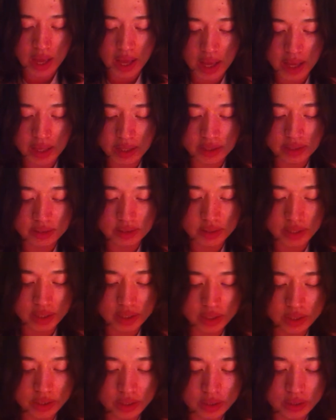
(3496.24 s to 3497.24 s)
and
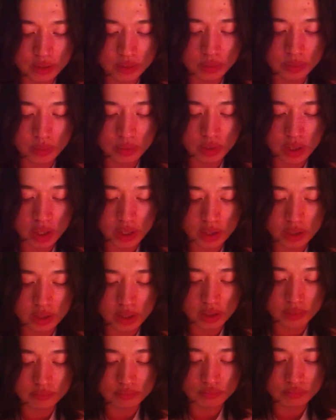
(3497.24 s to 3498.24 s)
I
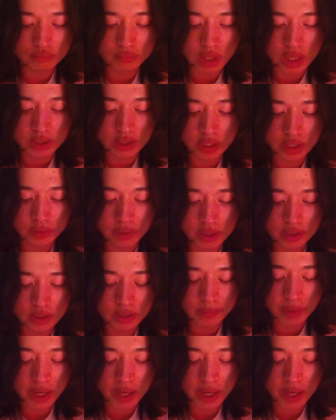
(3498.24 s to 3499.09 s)
decorated a